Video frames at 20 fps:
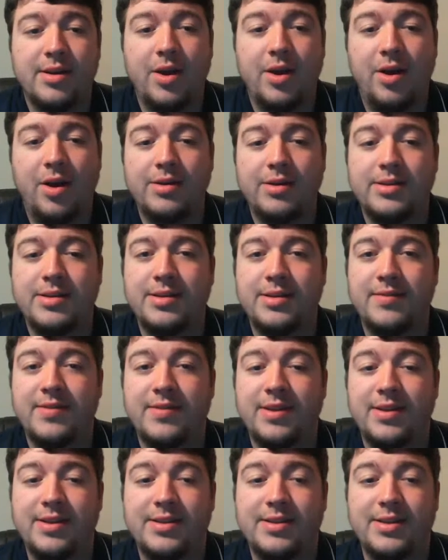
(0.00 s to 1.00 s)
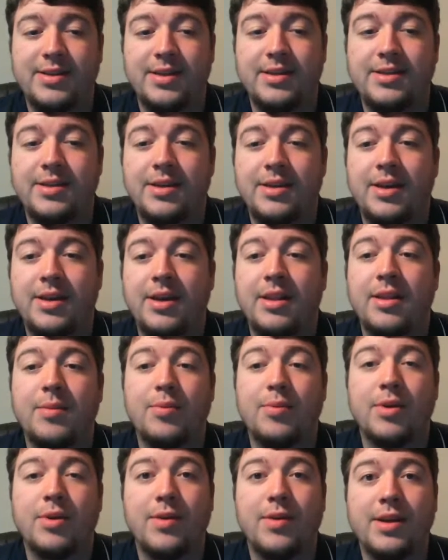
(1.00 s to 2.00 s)
causes of the disease, the
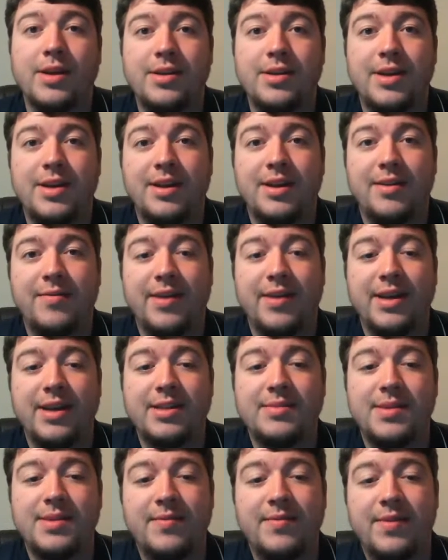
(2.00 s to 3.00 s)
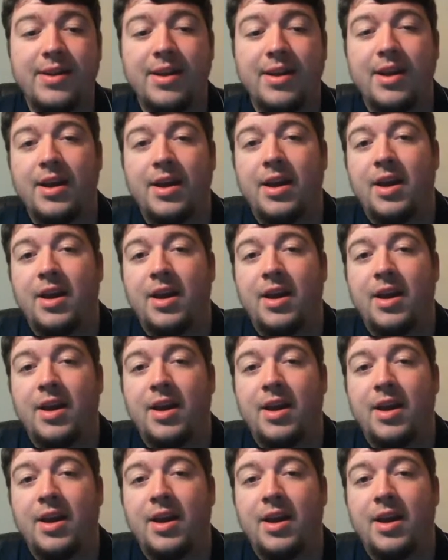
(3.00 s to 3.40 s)
progression and advancement of it,